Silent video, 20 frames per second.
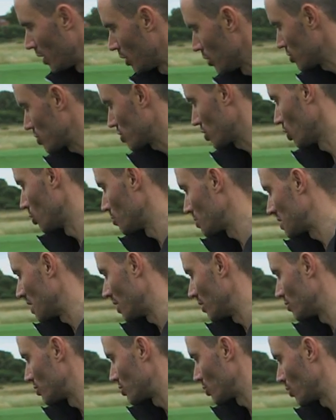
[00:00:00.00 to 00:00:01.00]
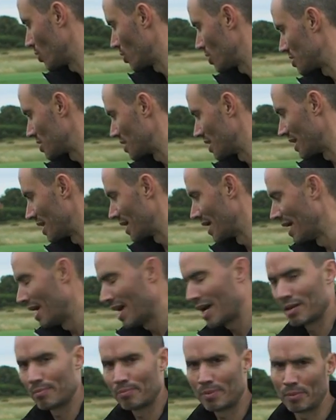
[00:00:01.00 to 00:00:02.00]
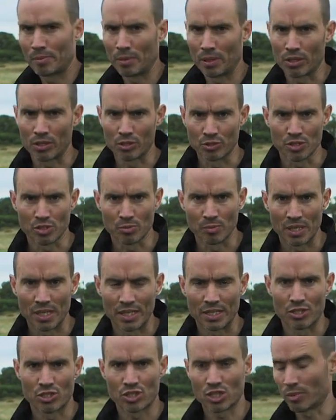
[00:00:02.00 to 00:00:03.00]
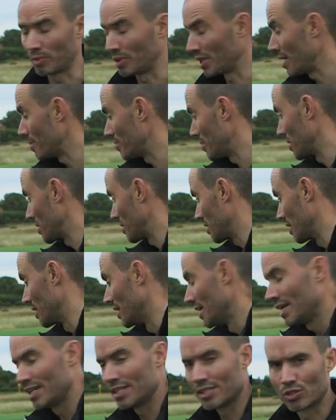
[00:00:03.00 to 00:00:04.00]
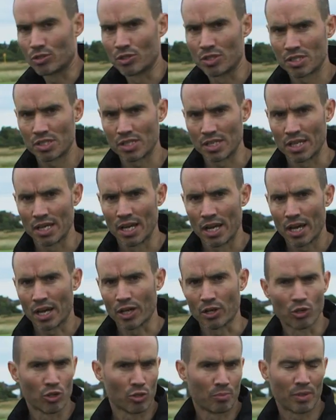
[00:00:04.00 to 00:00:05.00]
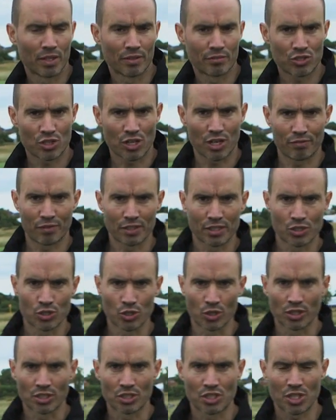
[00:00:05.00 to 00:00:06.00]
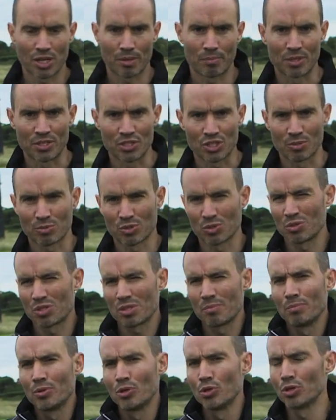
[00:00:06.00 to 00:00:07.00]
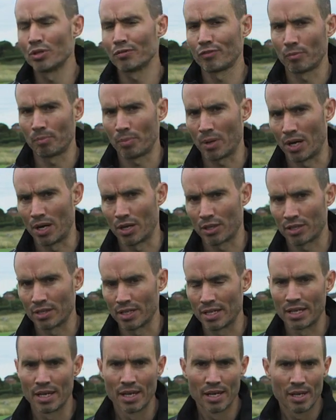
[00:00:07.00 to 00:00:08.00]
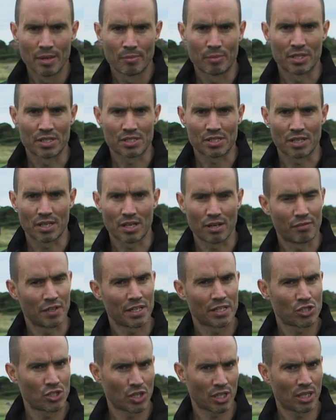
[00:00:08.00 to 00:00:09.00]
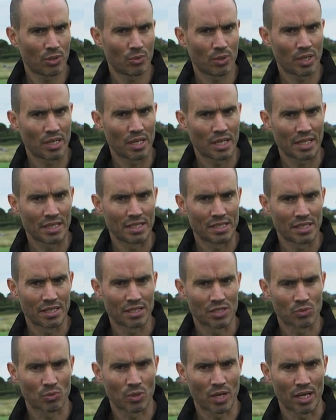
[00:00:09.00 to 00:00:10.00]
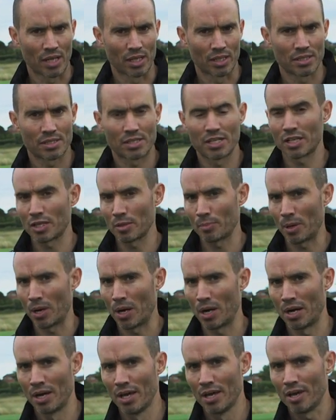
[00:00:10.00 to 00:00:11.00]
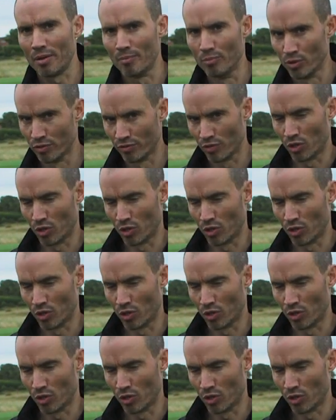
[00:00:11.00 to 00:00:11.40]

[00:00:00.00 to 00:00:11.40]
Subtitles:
all slopes down towards there and people are going to be in trouble. That bunker is going to see a good bit of traffic during the championship. So it's a beautiful par 3, but it's a very tricky one indeed as well. Take your par and move